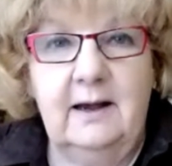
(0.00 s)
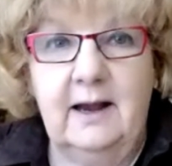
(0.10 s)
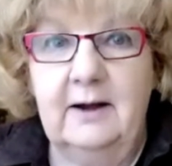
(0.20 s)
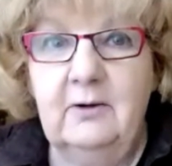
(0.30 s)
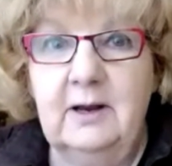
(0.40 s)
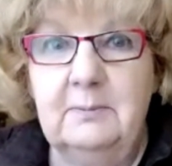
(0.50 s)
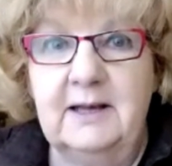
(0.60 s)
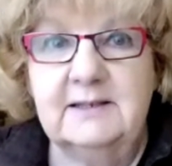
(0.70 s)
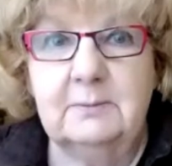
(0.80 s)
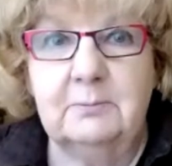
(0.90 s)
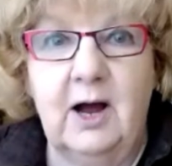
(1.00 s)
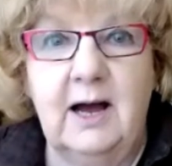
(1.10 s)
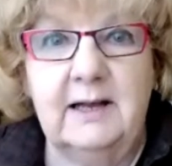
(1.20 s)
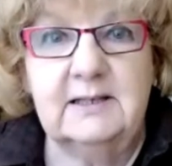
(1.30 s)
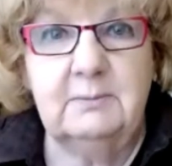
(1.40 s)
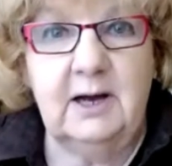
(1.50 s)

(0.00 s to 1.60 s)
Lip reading: not only being surprised,